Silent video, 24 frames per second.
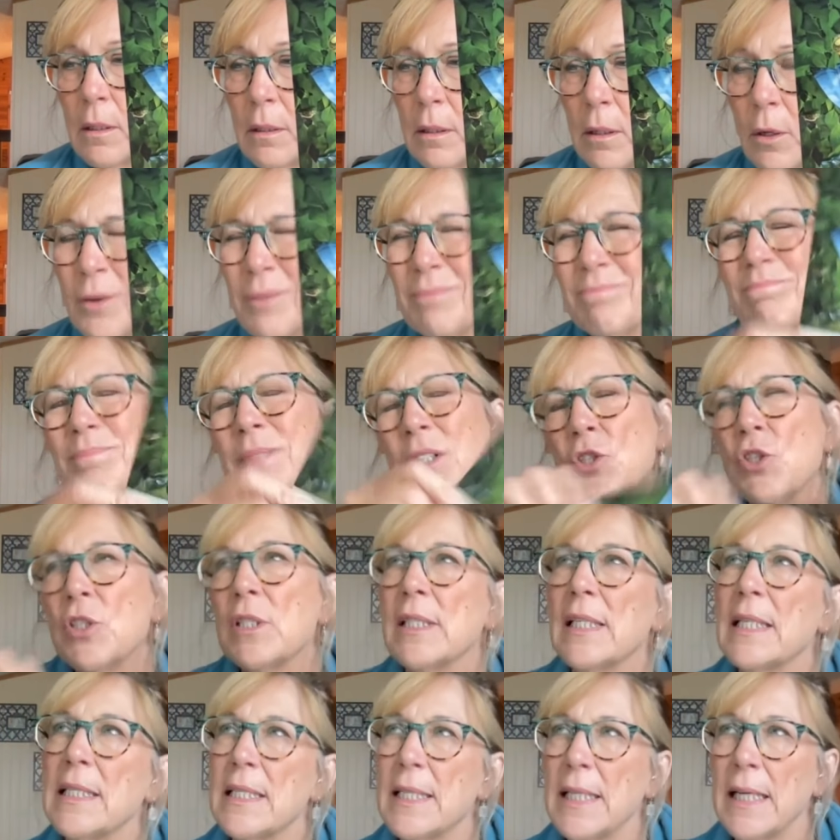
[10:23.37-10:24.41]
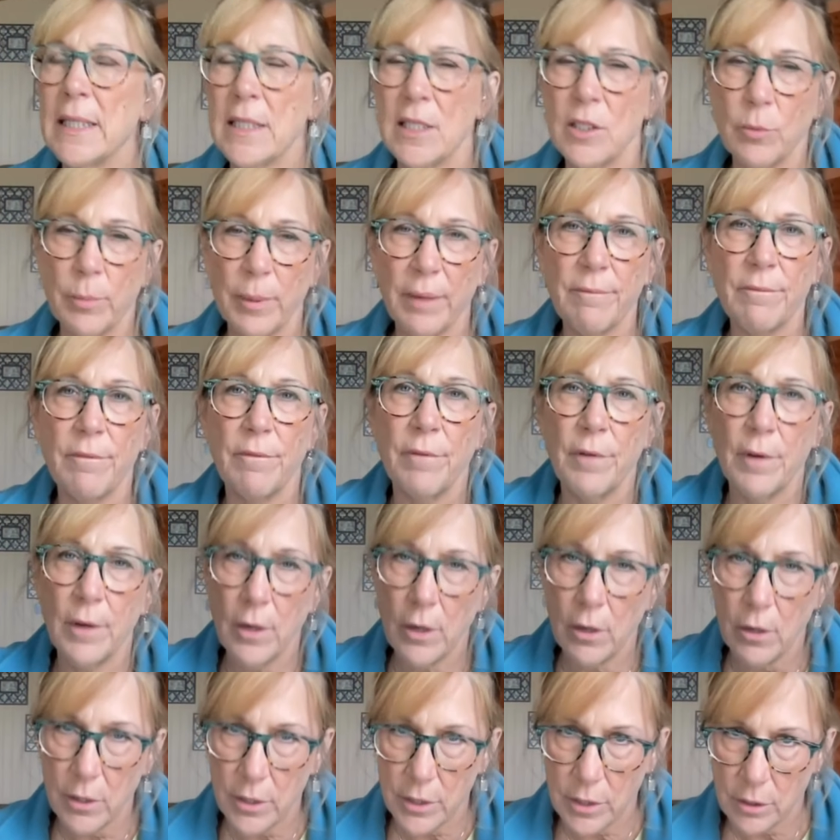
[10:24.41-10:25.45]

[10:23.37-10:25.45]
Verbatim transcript: or I shouldn't say standstill, but very